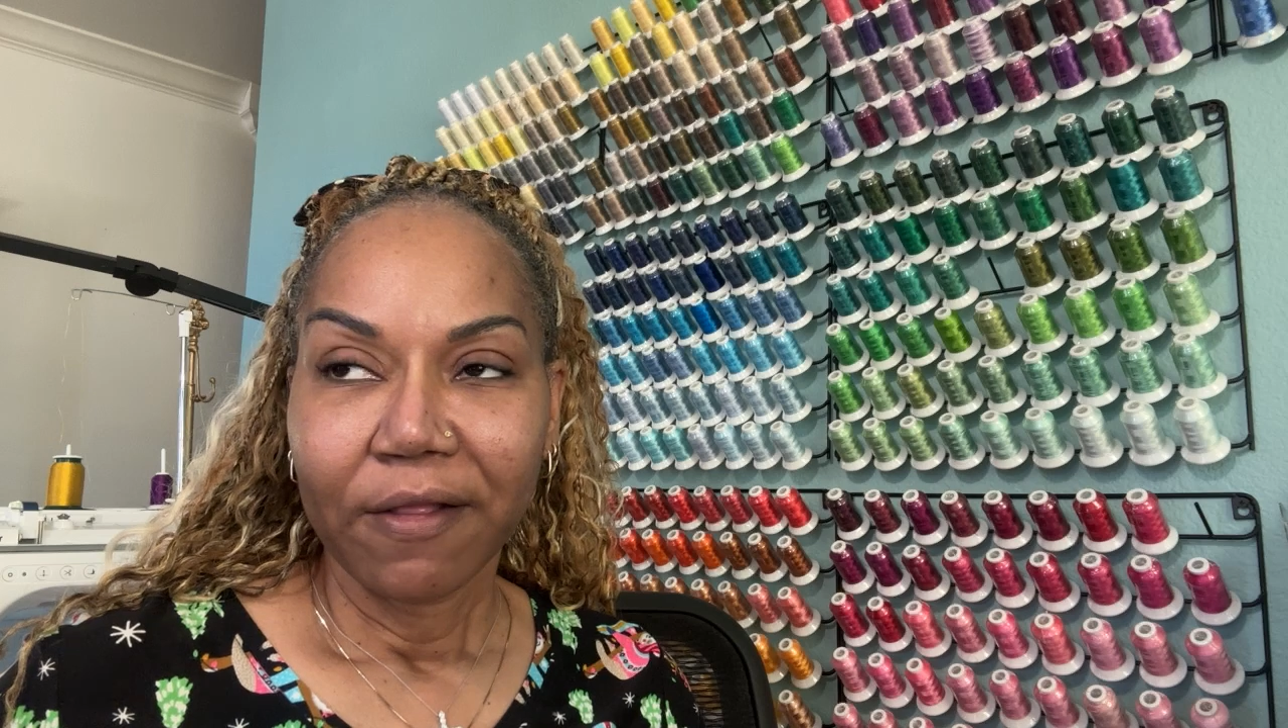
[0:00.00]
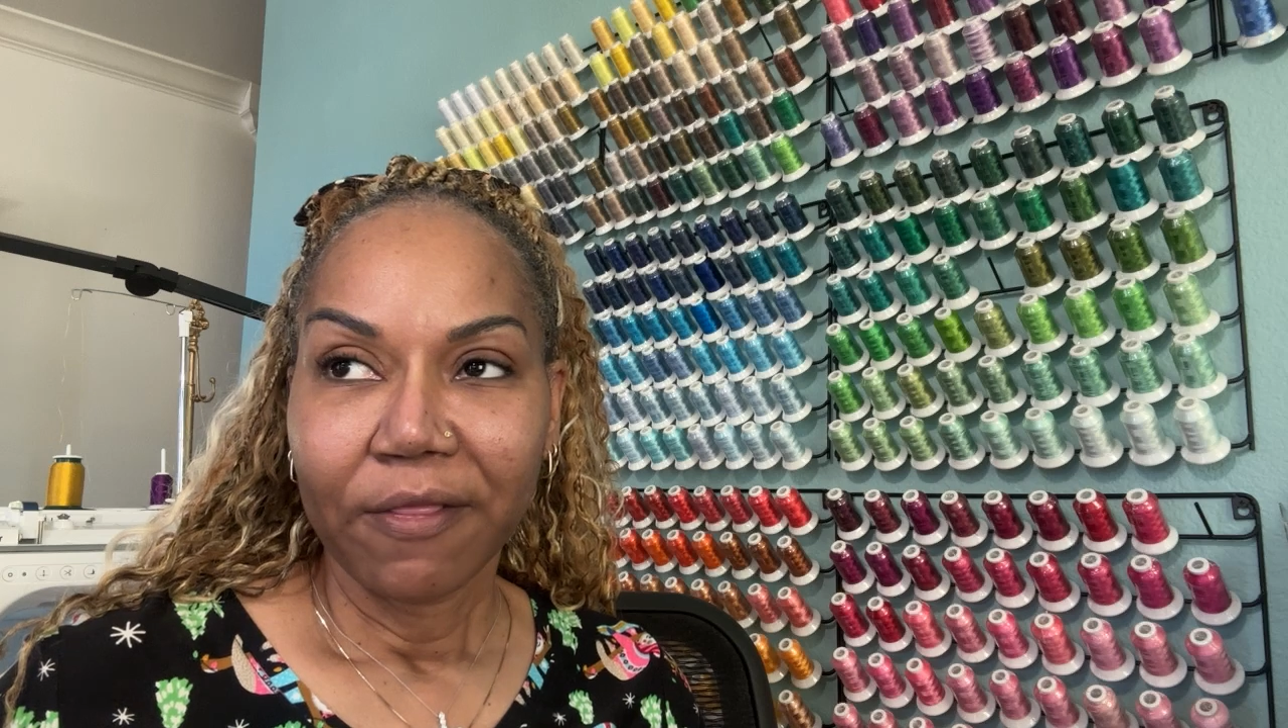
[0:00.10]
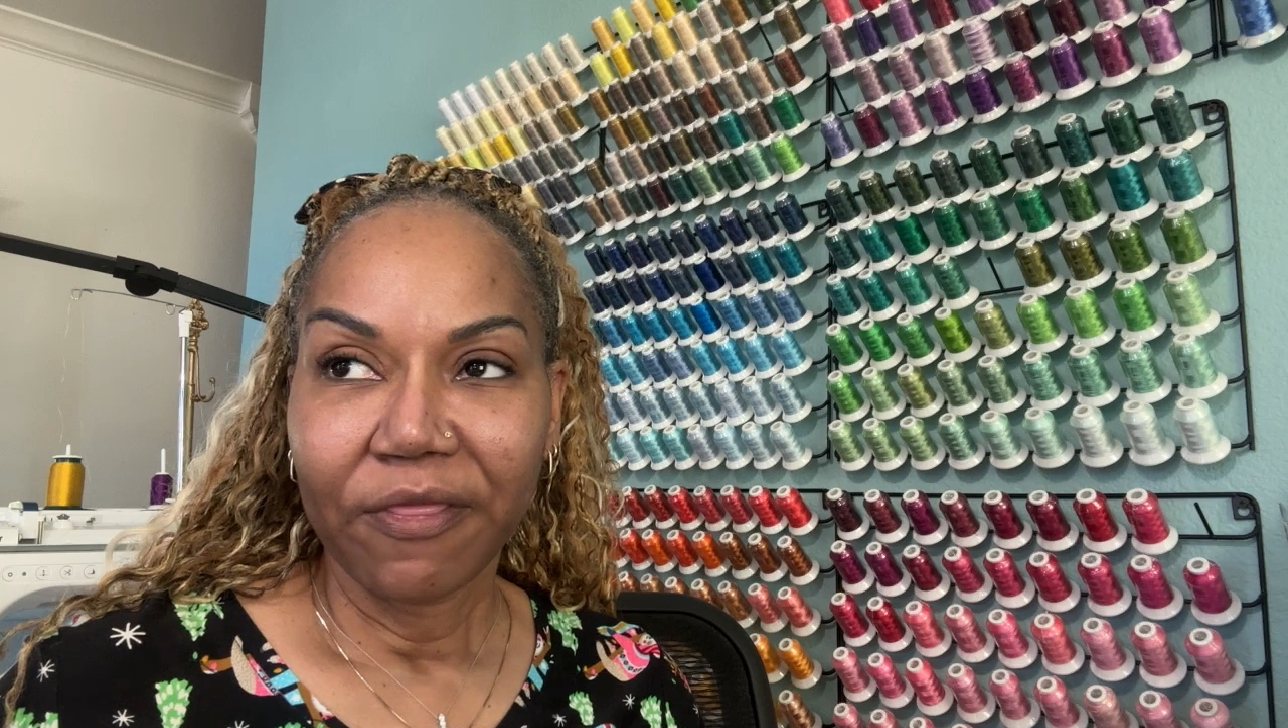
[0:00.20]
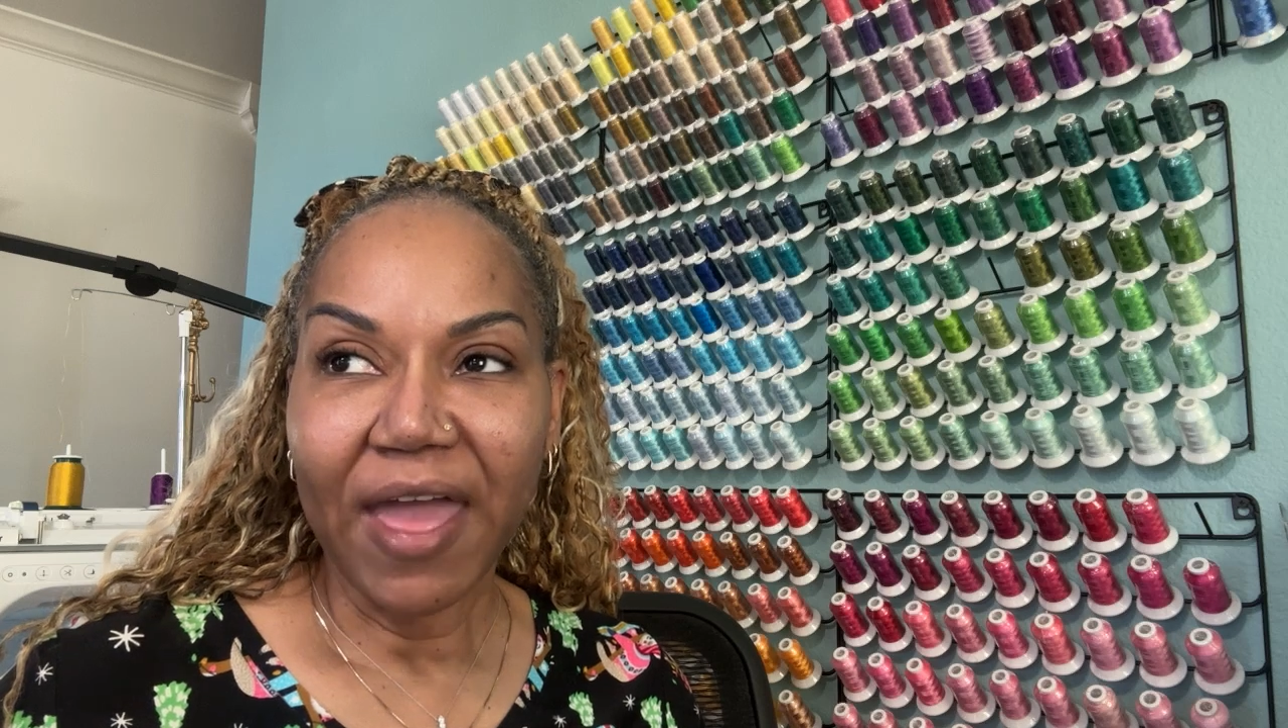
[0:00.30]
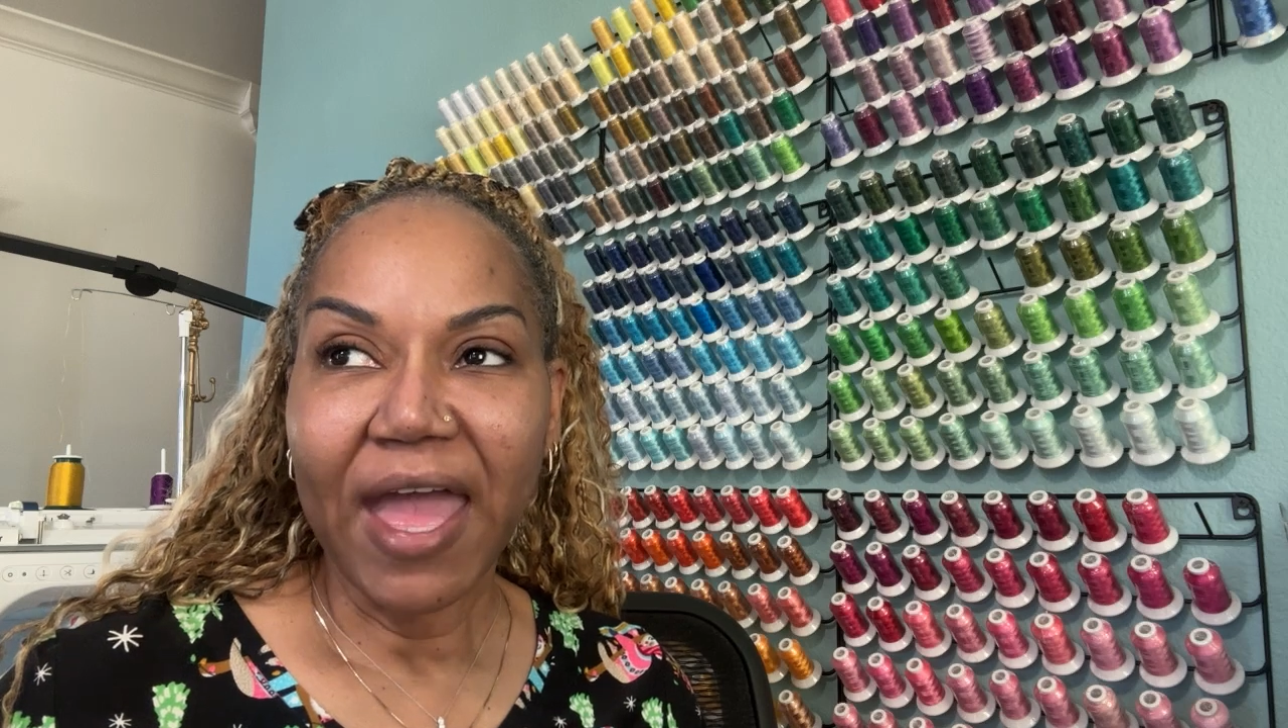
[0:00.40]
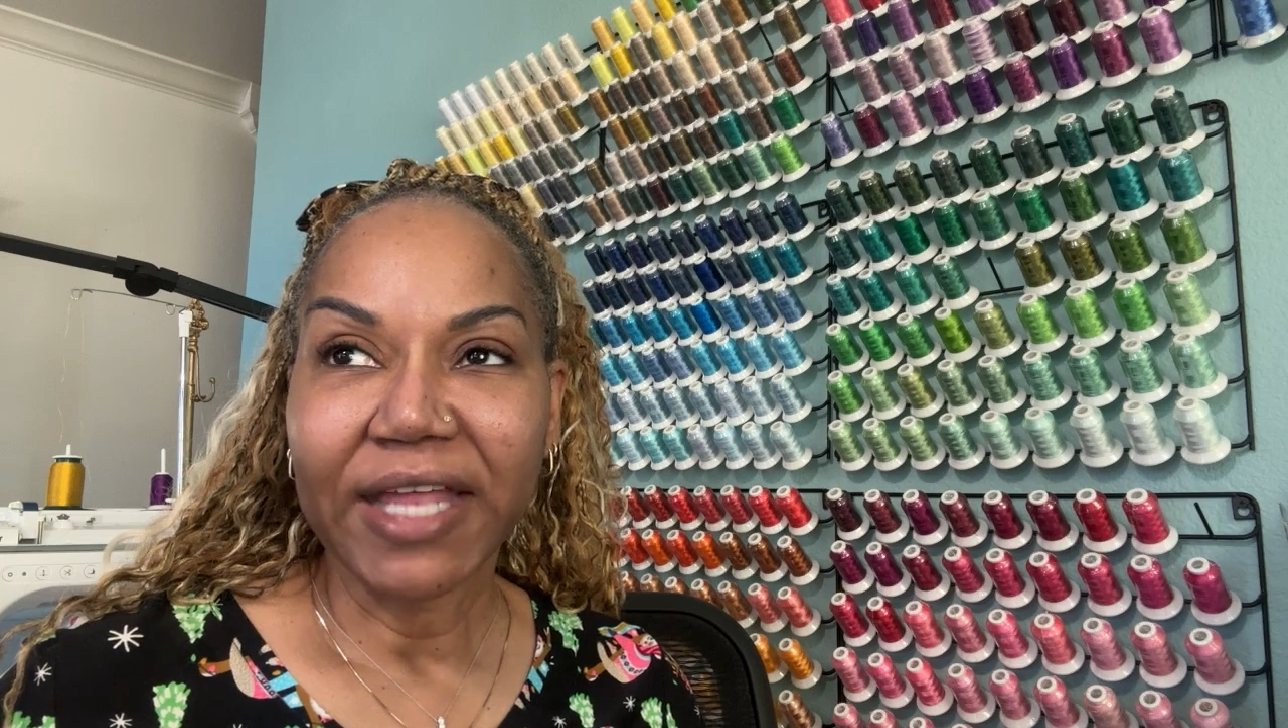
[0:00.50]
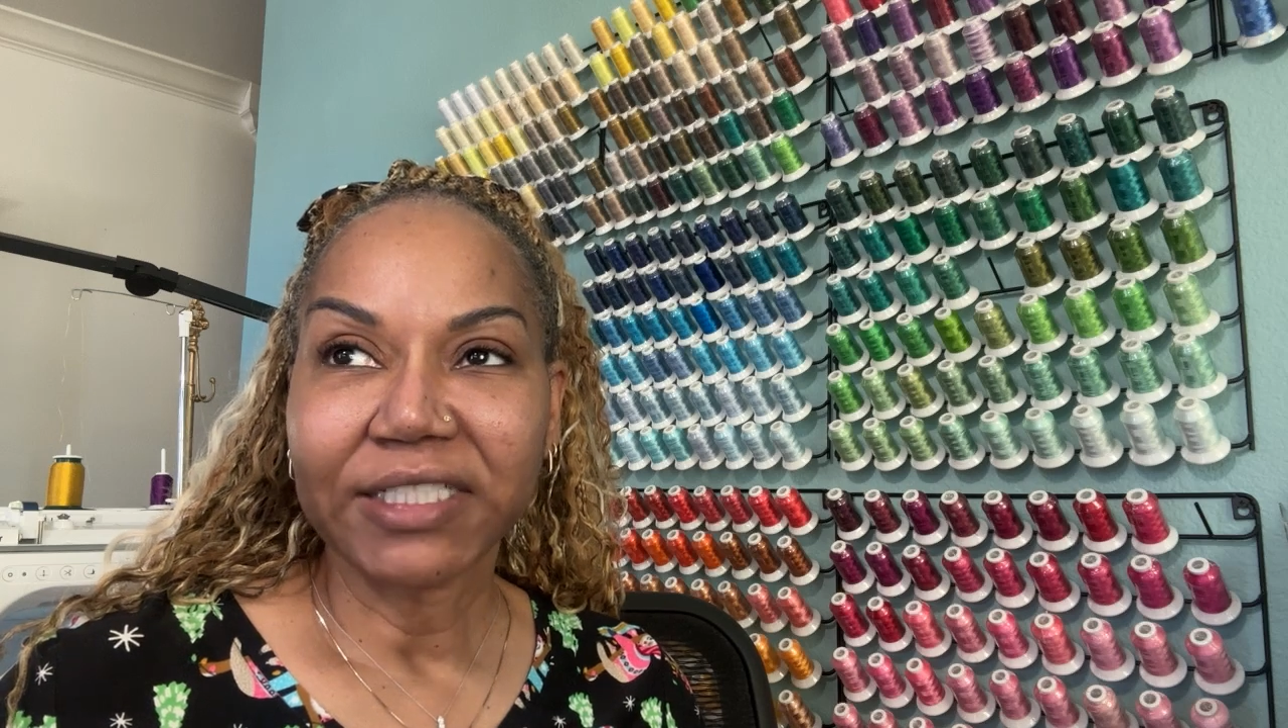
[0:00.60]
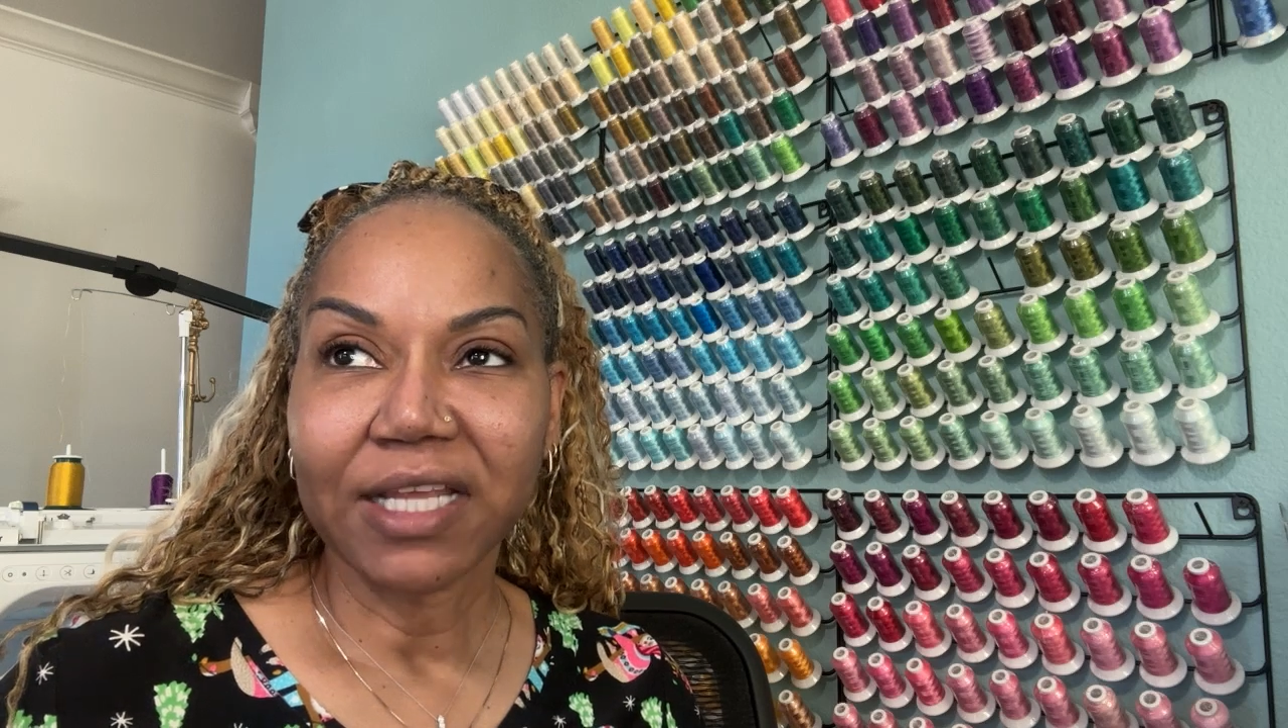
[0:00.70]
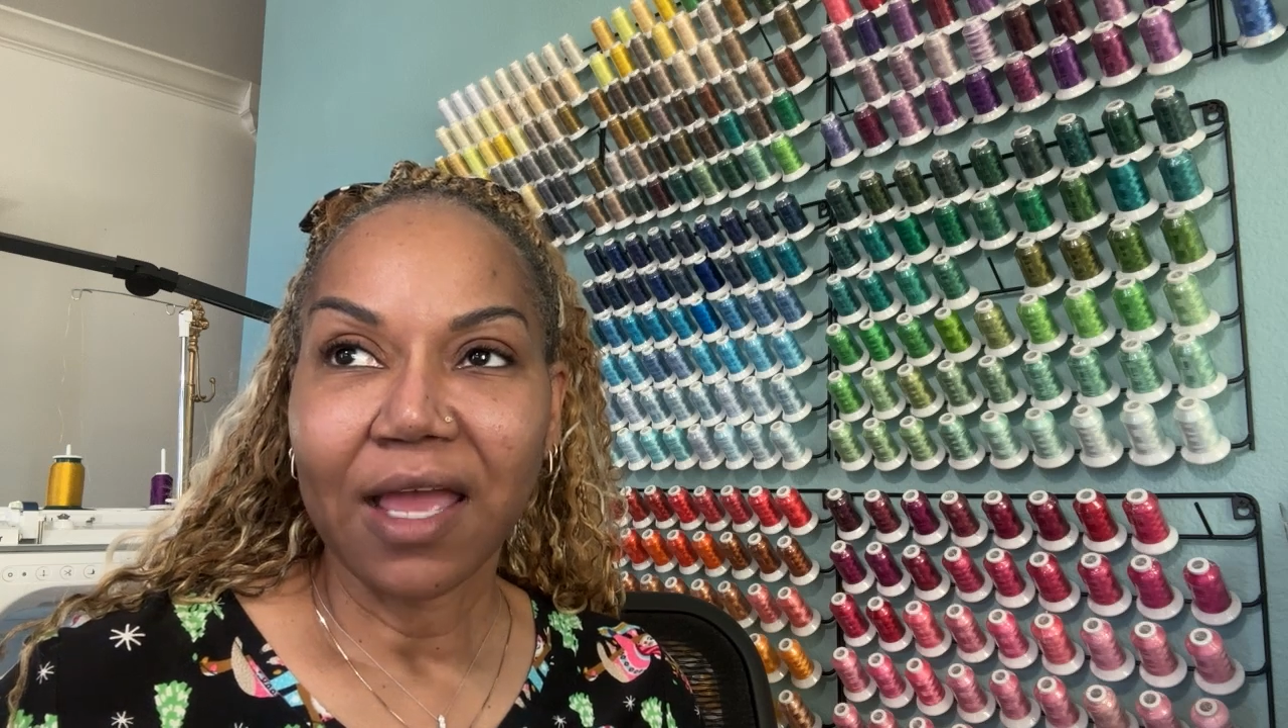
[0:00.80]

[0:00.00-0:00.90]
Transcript: that